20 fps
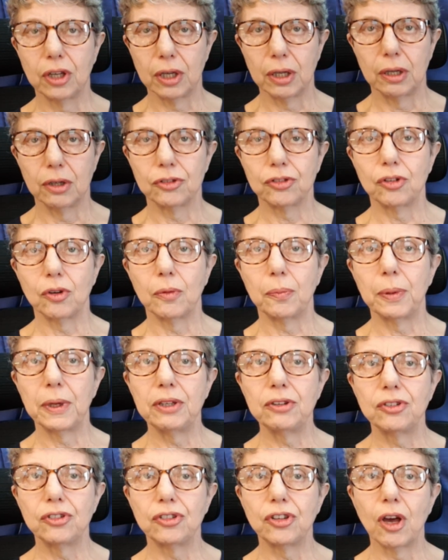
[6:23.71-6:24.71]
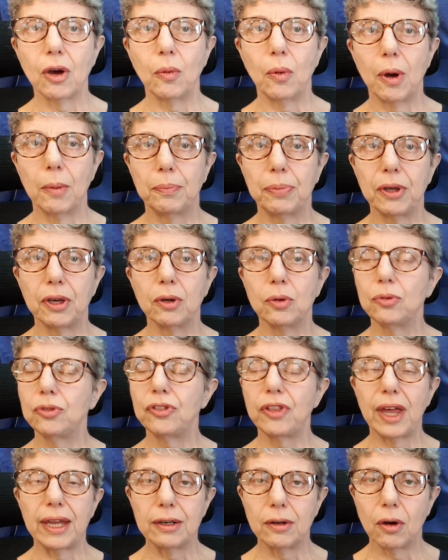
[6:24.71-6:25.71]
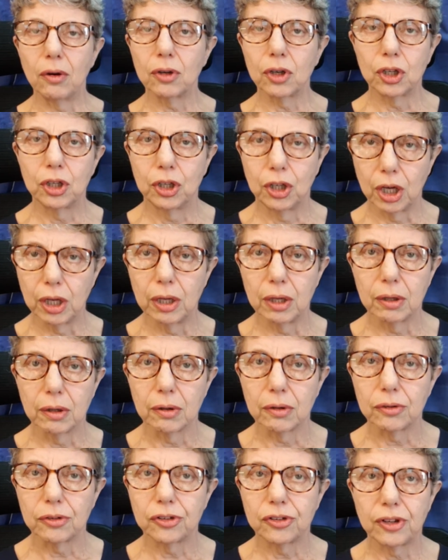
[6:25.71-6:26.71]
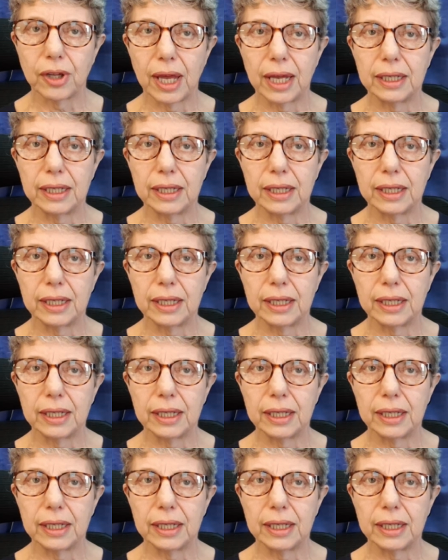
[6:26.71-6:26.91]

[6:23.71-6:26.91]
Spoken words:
girls who have been so abused they're not girls